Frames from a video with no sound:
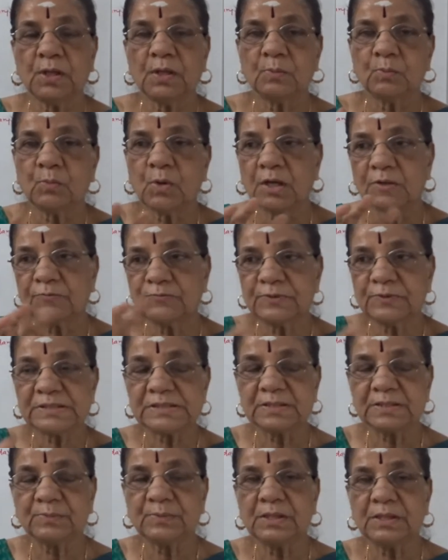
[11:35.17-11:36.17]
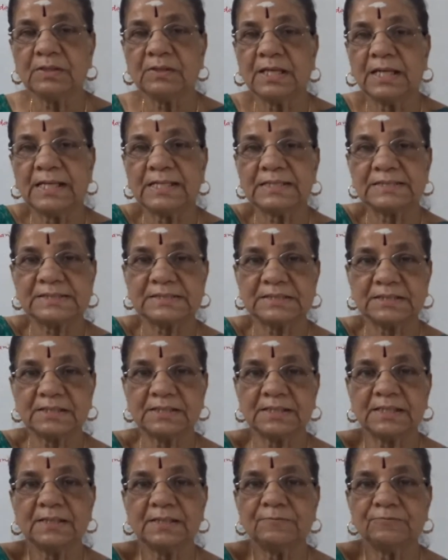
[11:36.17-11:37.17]
Morphism
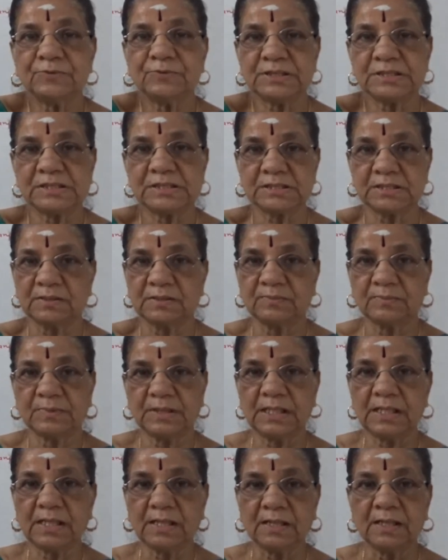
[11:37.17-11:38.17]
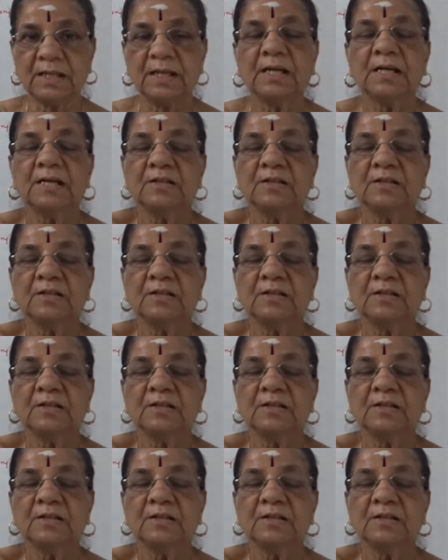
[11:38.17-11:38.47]
external feature. Yeah.